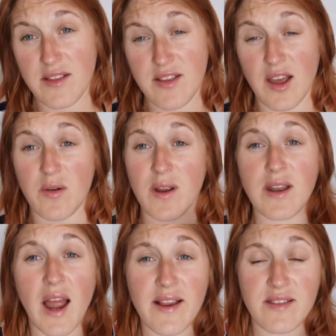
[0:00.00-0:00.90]
So
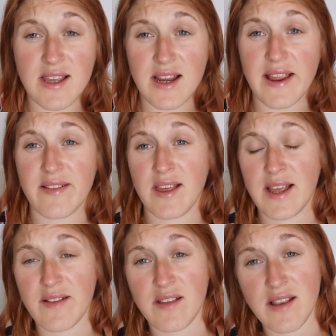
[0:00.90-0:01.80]

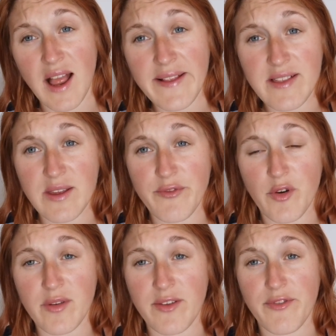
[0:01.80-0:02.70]
1918 to
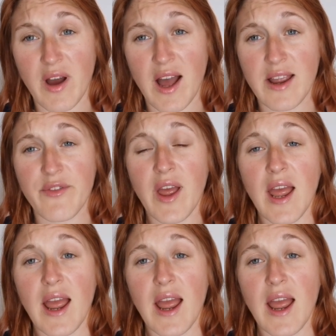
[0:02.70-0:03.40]
1945